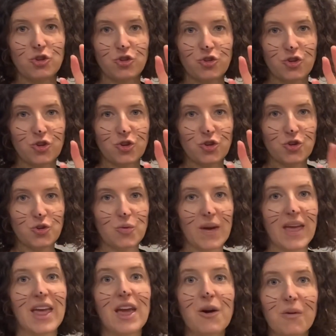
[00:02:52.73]
two
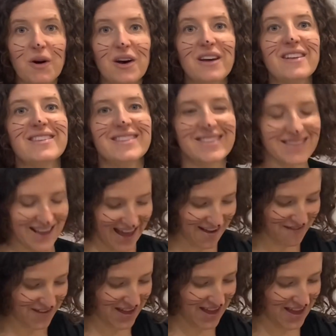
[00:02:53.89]
equals
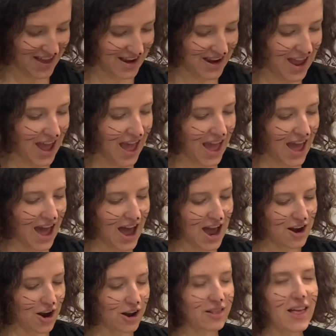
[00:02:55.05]
seven.
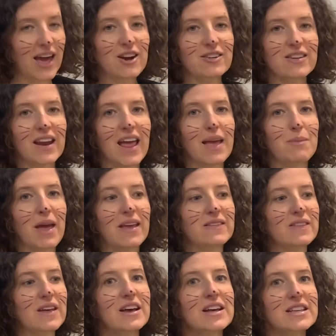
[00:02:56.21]
And our letter today makes
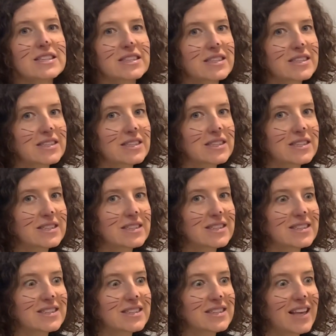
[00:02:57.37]
the
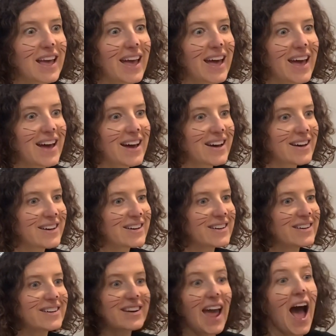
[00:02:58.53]

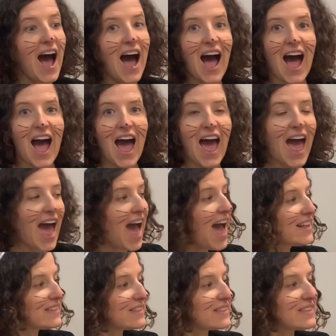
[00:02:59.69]
sound
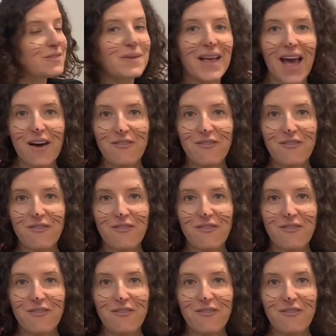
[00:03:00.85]
S. We have